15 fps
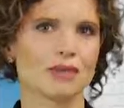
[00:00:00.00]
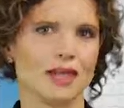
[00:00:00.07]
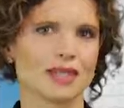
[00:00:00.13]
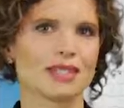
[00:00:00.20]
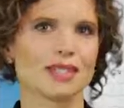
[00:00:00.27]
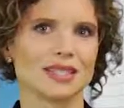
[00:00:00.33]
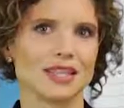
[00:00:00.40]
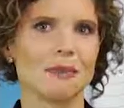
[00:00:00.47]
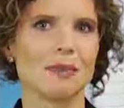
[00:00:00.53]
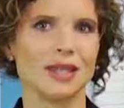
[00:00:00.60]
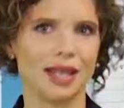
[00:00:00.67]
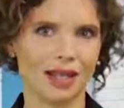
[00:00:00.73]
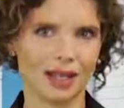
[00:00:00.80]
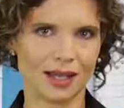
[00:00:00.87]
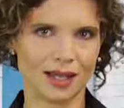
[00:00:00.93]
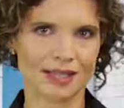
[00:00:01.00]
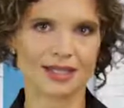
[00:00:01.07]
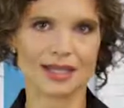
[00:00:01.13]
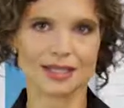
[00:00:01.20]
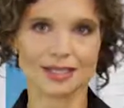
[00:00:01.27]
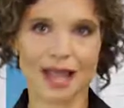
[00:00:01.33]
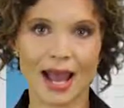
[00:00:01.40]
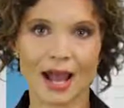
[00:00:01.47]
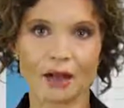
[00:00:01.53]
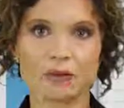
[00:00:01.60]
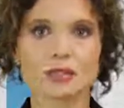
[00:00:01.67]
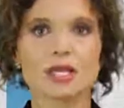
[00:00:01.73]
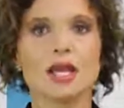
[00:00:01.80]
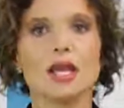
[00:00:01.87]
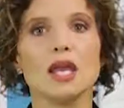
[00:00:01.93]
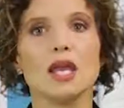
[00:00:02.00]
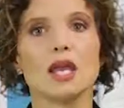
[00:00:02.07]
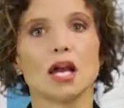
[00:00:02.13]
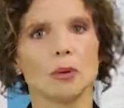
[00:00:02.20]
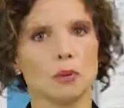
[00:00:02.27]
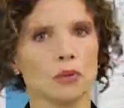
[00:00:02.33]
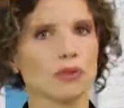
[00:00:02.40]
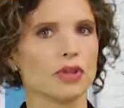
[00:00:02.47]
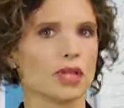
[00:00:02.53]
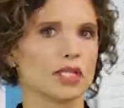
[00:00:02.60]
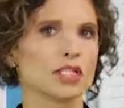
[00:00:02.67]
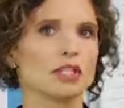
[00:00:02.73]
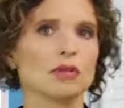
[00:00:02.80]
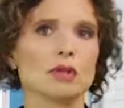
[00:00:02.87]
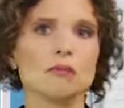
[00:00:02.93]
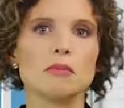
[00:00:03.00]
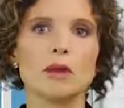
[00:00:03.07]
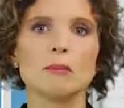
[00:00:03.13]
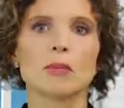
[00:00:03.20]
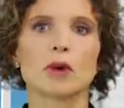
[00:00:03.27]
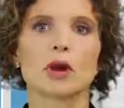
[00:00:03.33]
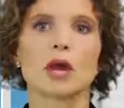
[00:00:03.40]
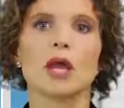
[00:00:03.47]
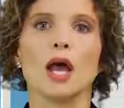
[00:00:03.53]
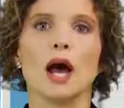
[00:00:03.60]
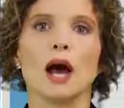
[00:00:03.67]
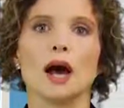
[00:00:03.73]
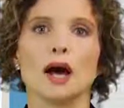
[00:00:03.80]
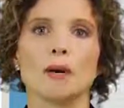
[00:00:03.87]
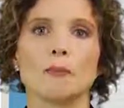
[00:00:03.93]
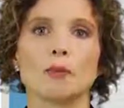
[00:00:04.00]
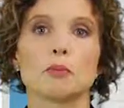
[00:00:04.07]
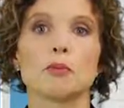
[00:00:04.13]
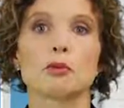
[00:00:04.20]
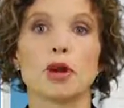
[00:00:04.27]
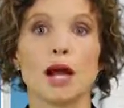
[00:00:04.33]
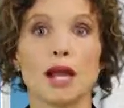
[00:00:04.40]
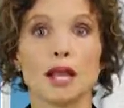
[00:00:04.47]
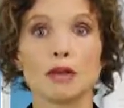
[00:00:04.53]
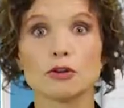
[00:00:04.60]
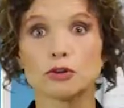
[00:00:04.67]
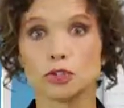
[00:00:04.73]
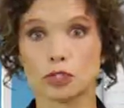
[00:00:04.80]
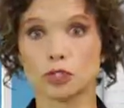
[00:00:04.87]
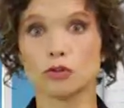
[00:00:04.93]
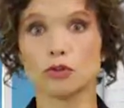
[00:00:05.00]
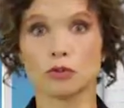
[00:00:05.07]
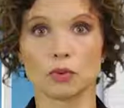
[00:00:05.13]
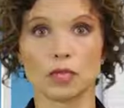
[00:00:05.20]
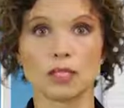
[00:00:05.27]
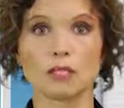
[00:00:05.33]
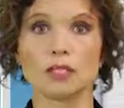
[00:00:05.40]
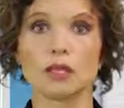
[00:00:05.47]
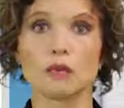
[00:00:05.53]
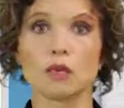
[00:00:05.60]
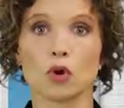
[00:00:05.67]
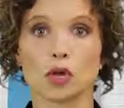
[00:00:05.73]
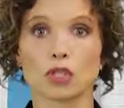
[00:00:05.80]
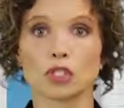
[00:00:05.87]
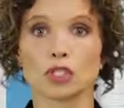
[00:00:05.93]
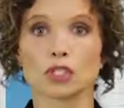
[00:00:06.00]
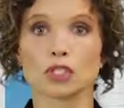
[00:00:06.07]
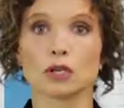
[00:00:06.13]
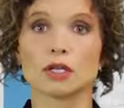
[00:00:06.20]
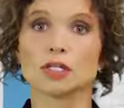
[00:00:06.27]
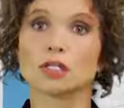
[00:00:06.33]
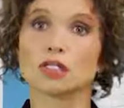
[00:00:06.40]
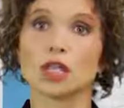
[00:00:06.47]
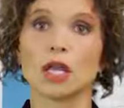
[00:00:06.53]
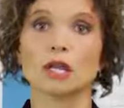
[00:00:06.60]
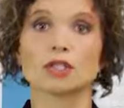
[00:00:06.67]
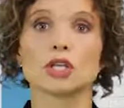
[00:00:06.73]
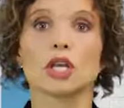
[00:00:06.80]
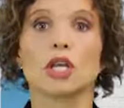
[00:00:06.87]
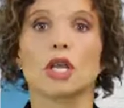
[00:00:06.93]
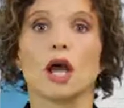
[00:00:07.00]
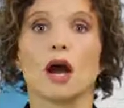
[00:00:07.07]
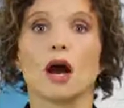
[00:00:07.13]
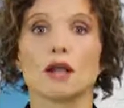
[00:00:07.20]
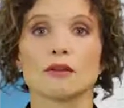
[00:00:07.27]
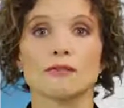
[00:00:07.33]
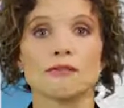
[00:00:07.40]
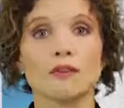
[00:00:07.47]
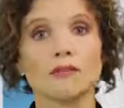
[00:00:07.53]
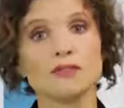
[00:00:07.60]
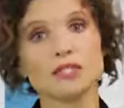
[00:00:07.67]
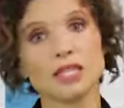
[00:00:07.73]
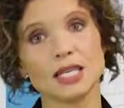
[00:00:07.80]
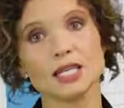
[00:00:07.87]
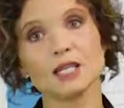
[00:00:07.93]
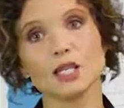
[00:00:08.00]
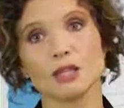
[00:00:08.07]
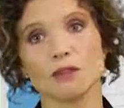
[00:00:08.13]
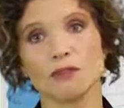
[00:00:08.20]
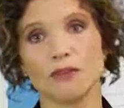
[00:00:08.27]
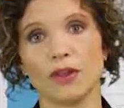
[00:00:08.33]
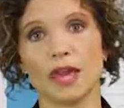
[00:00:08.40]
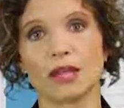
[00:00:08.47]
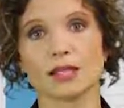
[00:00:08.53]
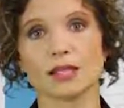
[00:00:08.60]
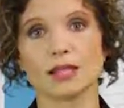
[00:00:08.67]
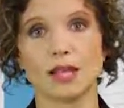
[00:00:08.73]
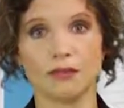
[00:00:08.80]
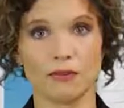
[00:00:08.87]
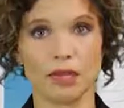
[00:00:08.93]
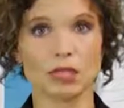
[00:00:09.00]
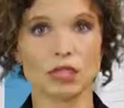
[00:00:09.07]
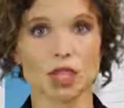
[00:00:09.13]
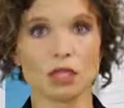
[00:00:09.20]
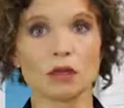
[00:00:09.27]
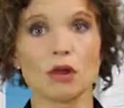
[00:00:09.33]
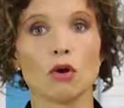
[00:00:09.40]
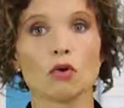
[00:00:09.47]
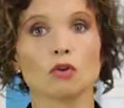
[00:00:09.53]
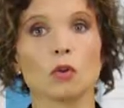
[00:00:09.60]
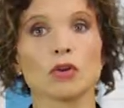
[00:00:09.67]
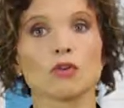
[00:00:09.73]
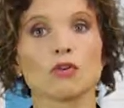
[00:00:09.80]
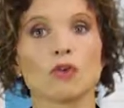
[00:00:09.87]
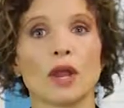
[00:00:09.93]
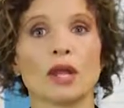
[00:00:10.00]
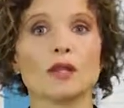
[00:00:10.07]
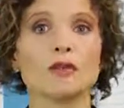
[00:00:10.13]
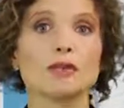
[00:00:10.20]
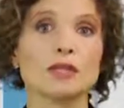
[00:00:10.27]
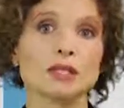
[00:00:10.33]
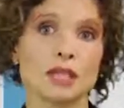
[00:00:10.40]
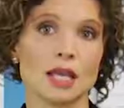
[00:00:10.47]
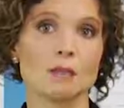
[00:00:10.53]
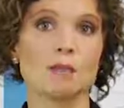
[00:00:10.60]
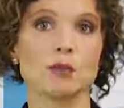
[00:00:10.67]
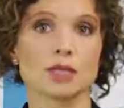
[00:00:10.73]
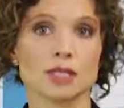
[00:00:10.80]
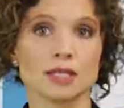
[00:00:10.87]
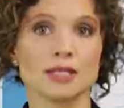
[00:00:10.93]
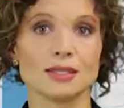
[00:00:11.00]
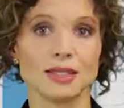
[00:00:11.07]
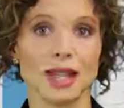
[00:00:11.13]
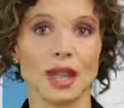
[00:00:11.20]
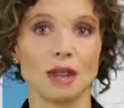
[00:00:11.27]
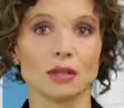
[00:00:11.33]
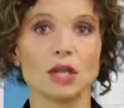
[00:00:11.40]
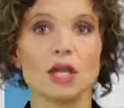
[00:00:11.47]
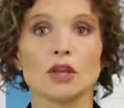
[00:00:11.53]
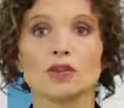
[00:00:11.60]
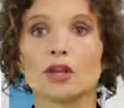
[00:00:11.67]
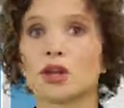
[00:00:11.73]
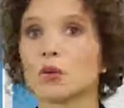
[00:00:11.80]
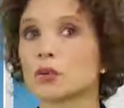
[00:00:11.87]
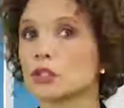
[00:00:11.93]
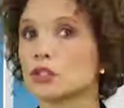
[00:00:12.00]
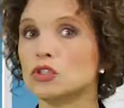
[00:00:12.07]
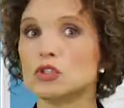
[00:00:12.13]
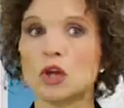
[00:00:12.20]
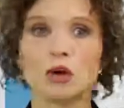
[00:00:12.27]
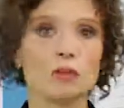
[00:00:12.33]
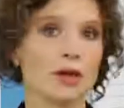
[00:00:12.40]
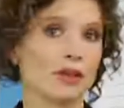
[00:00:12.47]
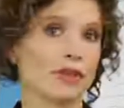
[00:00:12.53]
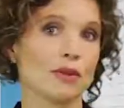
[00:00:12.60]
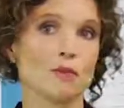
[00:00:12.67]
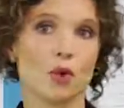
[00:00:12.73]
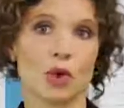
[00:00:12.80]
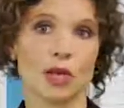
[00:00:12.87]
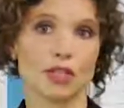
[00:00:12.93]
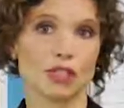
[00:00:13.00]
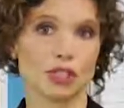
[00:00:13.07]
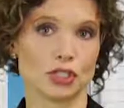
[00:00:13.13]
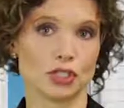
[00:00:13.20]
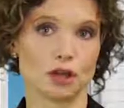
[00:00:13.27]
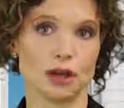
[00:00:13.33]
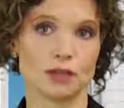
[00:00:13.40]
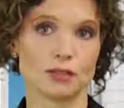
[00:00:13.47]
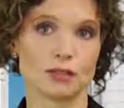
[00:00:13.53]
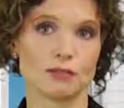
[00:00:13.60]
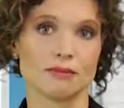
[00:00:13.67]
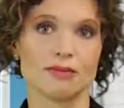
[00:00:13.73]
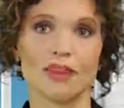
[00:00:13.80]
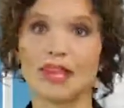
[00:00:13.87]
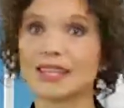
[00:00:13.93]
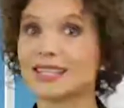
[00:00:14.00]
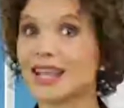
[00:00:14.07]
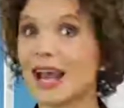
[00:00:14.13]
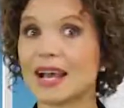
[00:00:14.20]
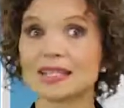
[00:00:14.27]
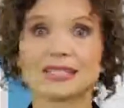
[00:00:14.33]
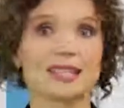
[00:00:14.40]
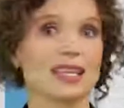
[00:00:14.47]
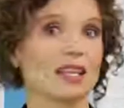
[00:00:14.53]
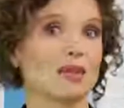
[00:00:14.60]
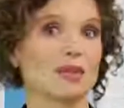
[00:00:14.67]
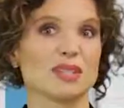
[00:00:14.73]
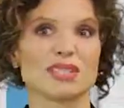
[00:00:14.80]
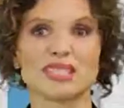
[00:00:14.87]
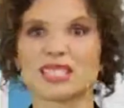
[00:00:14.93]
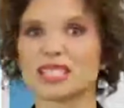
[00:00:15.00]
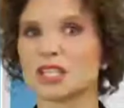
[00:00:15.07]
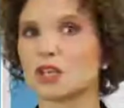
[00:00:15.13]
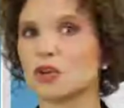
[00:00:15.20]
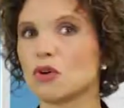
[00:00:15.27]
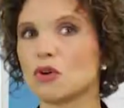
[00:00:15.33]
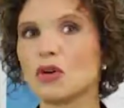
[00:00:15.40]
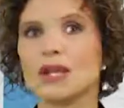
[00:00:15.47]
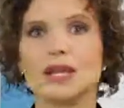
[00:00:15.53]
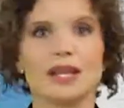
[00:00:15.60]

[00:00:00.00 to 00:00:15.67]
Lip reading: be as intimidating as it sounds. Couple things to remember. Prior to the recent mortgage insurance change, on a 15-year fixed FHA loan with greater than 10% down, there was no monthly mortgage insurance. Fantastic. It was this little